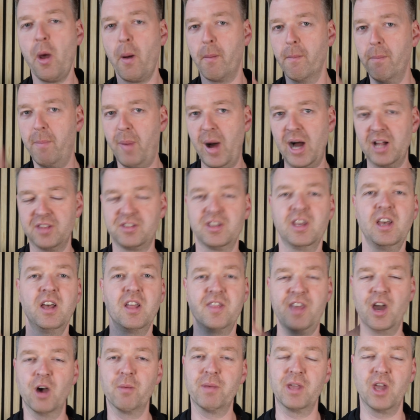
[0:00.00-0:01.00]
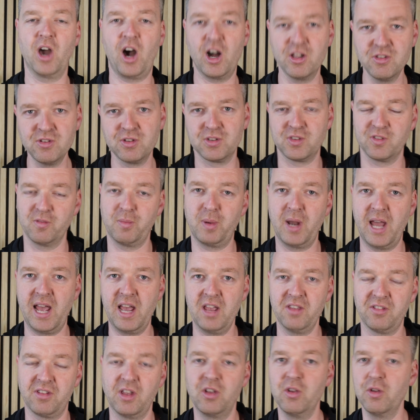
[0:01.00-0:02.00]
but there'll be hundreds of
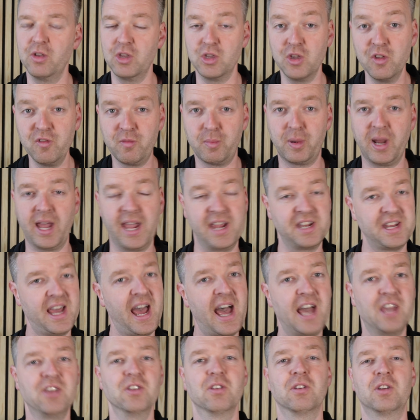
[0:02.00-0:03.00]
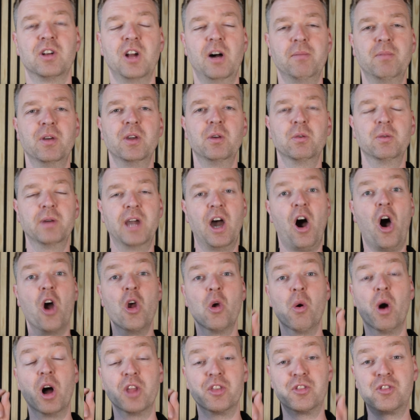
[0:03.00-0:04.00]
players who you've played at your club
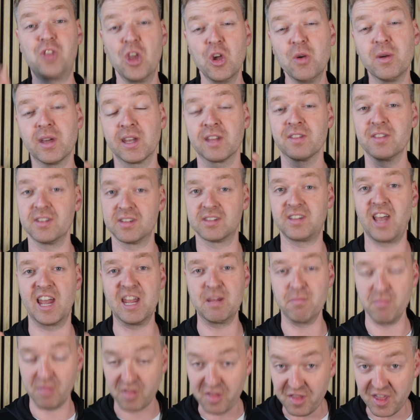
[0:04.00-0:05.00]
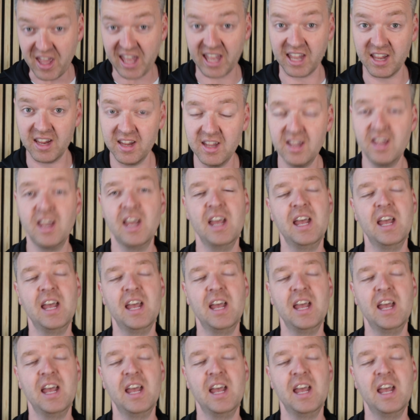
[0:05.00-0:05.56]
who are doing the same thing,